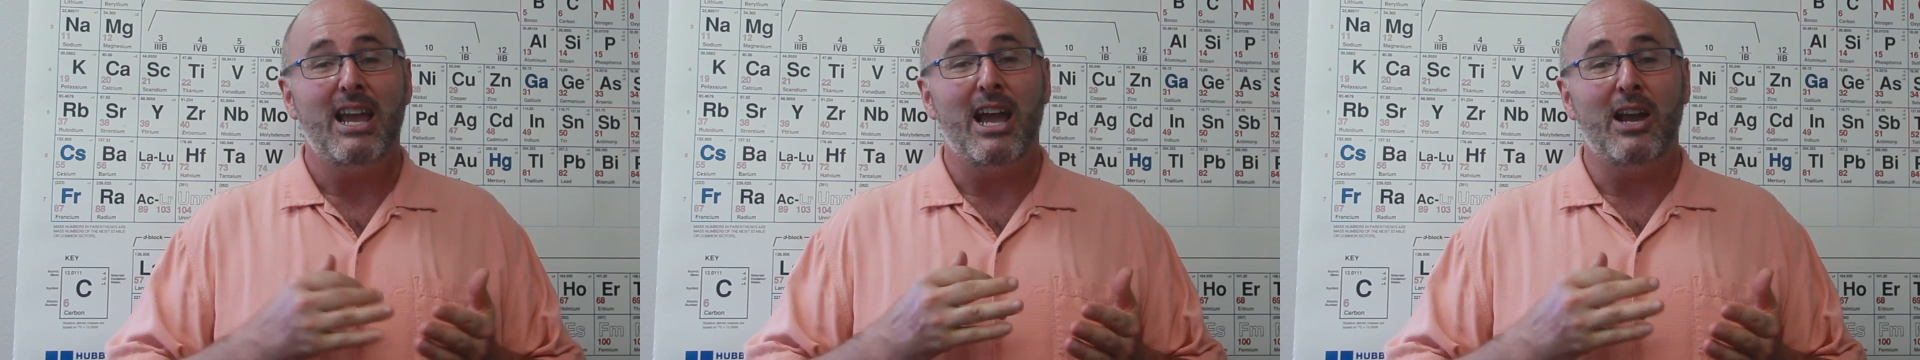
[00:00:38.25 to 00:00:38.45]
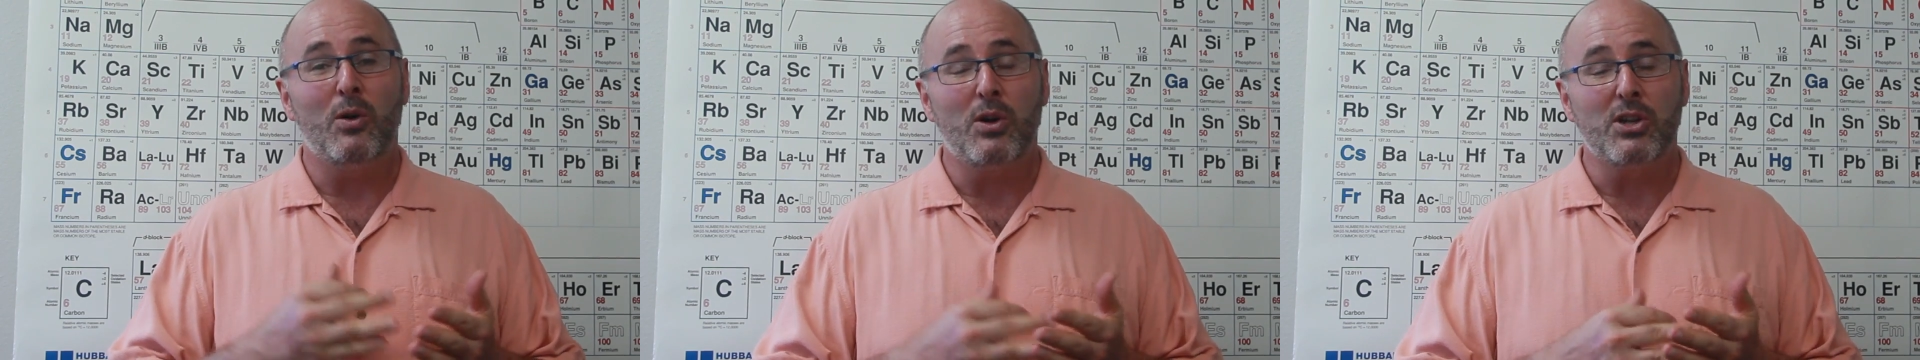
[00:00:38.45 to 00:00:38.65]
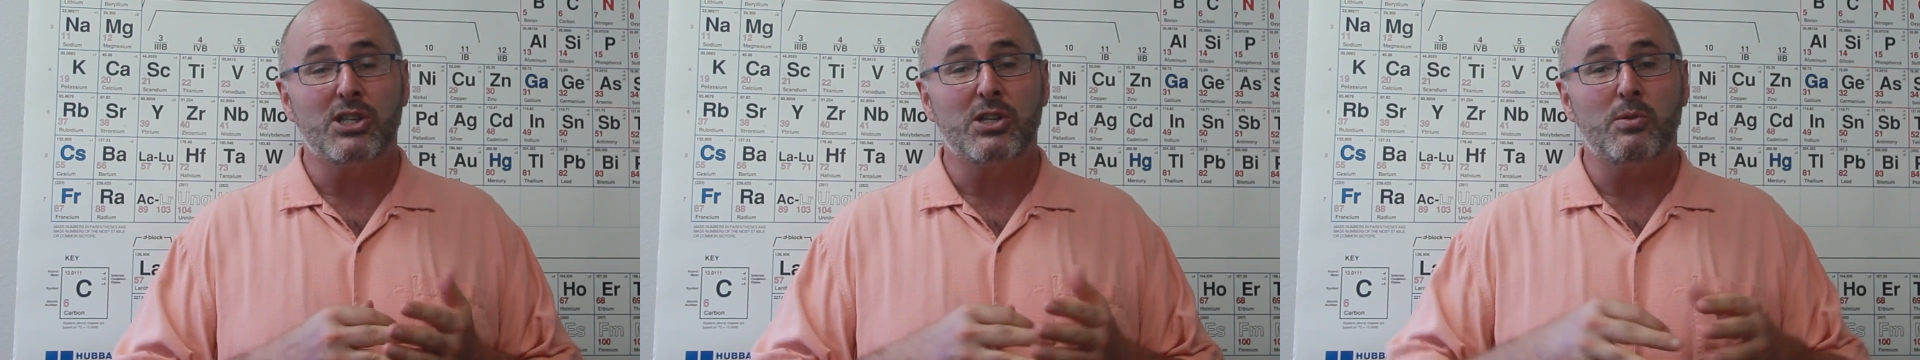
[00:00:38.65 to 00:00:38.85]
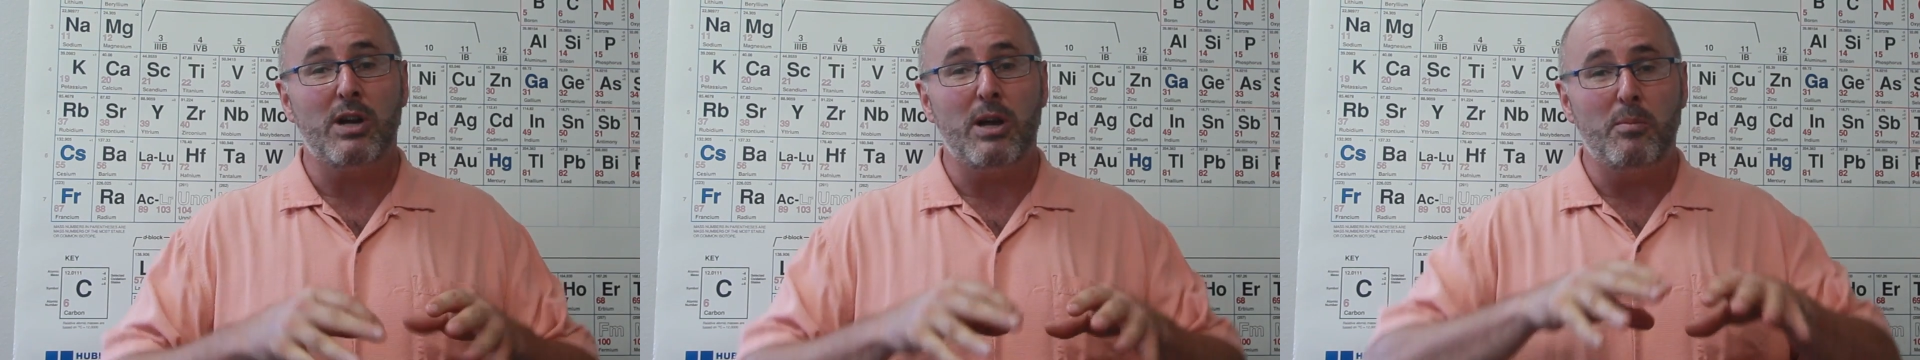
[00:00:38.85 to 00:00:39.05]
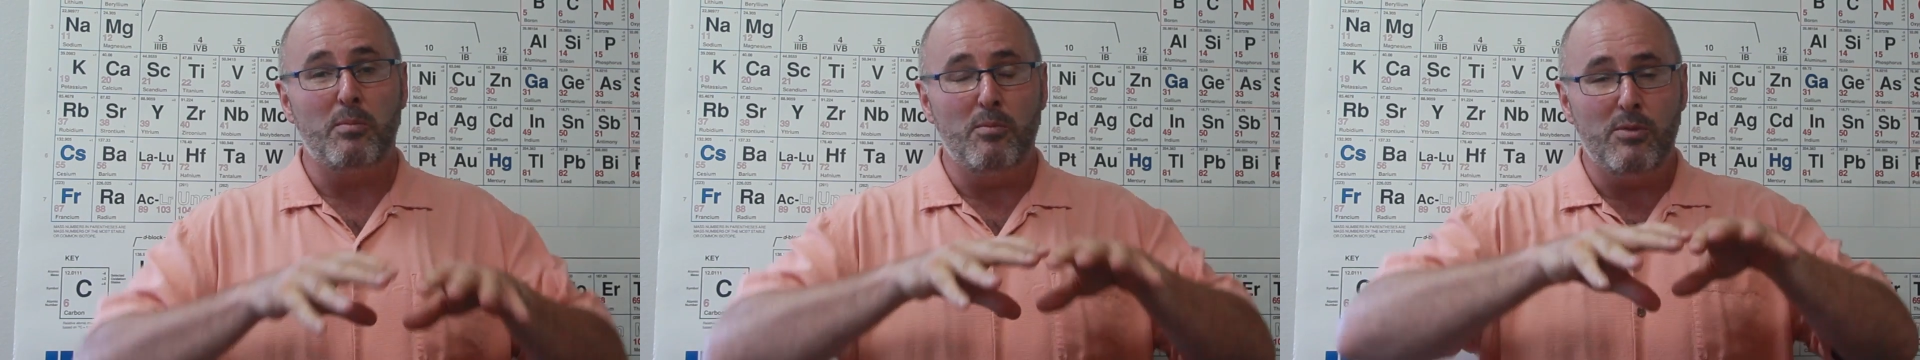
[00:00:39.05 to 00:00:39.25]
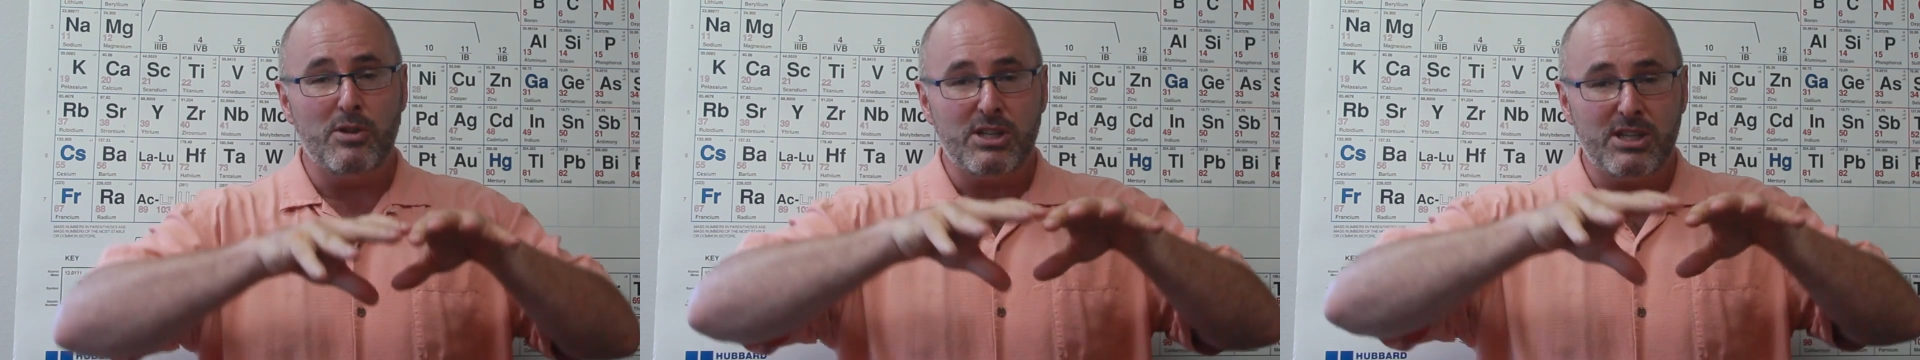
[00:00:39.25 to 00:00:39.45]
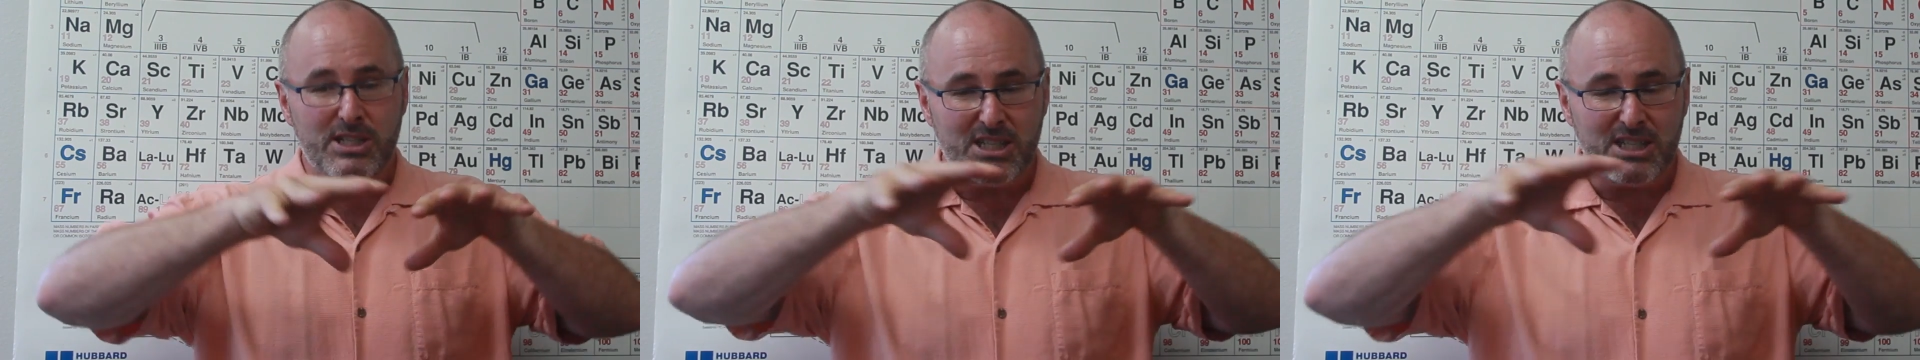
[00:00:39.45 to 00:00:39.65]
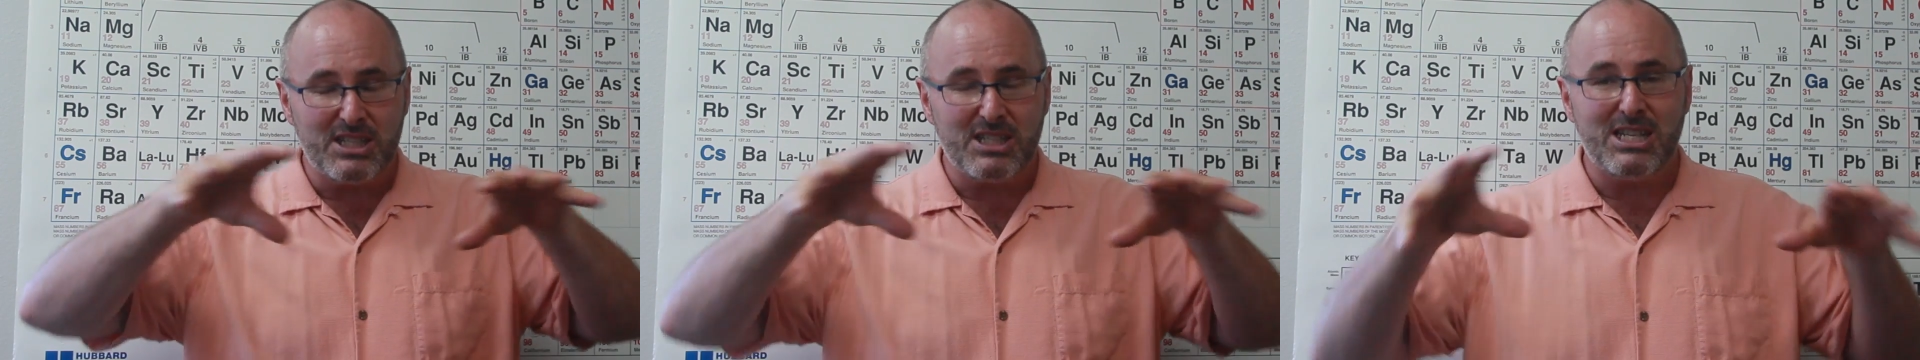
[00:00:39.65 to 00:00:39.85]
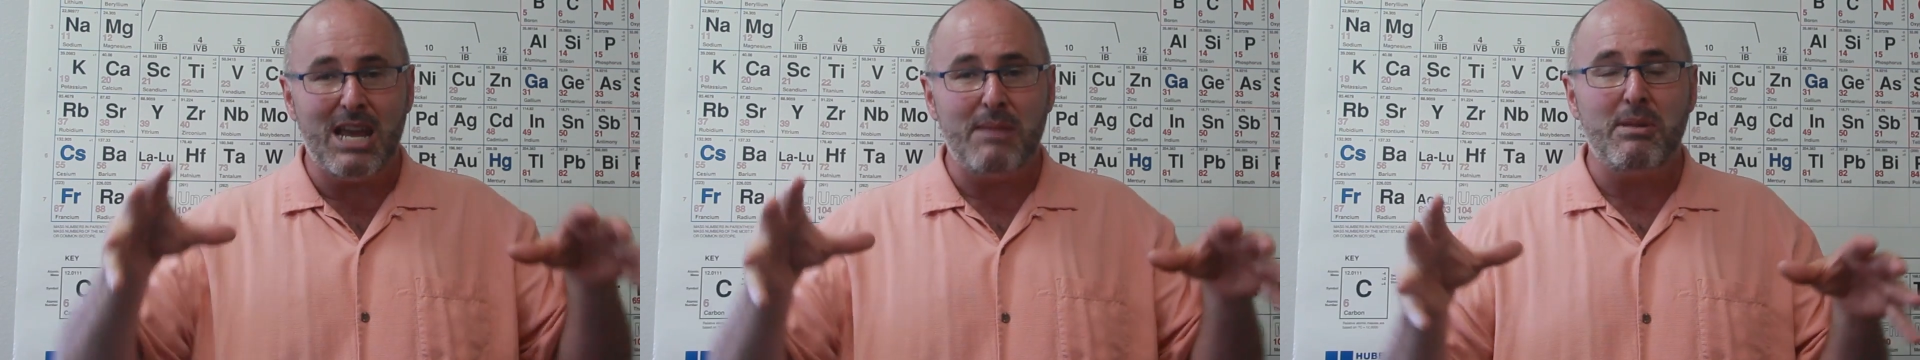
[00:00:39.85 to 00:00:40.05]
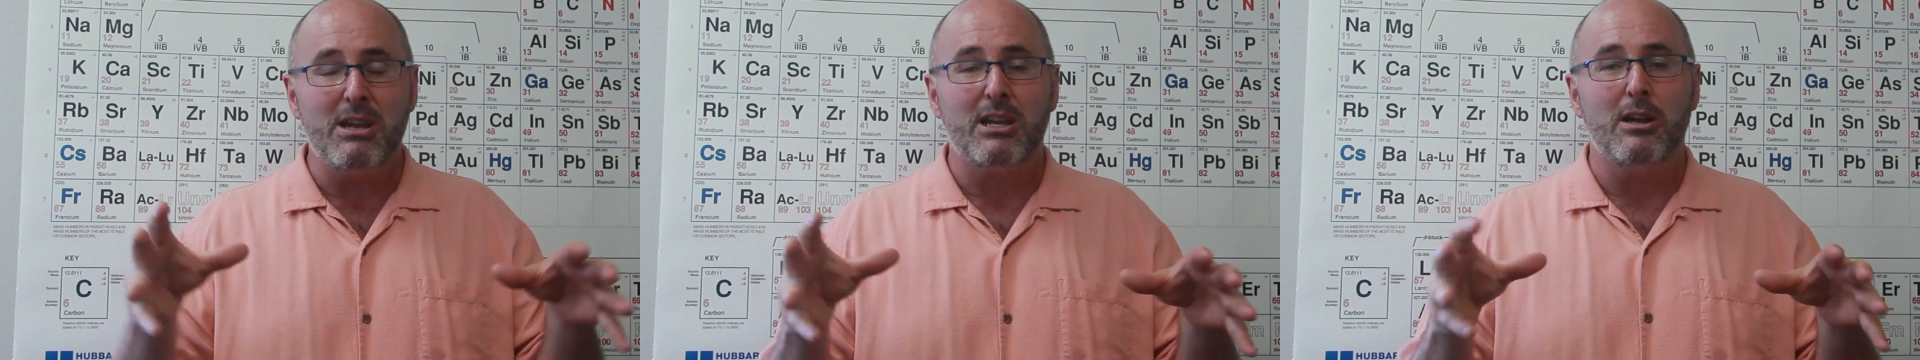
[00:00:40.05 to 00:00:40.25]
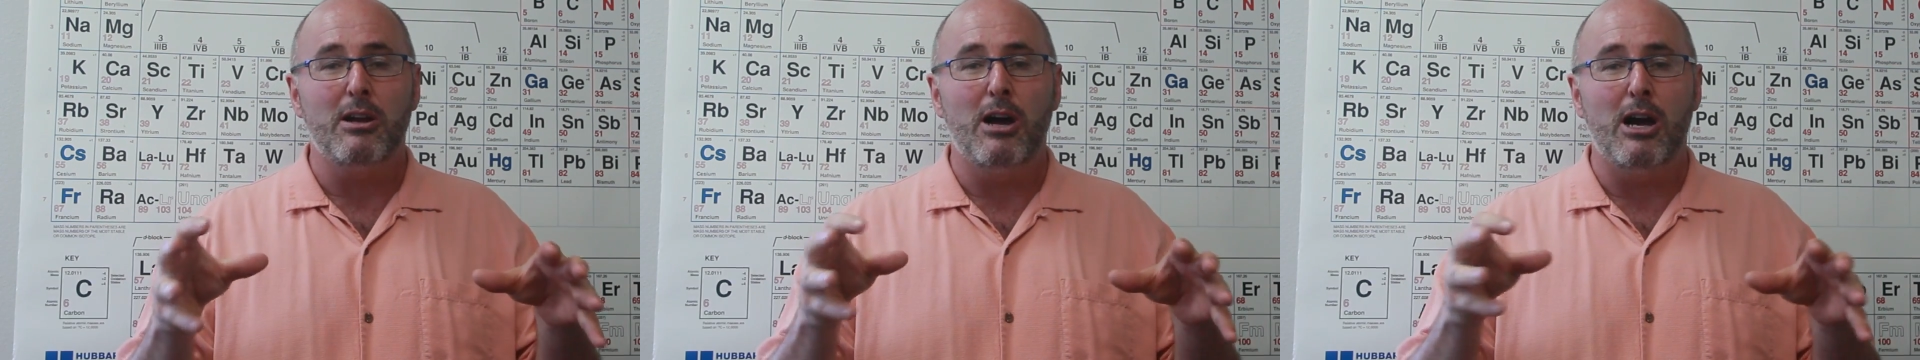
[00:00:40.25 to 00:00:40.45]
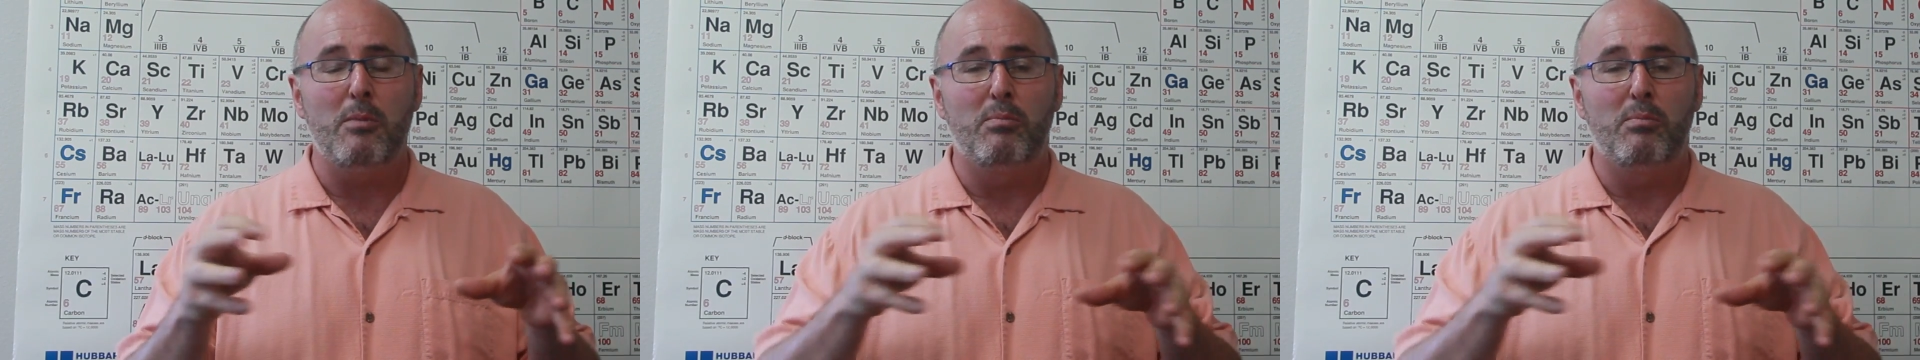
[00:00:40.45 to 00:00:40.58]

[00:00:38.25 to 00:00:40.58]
and also a systemic,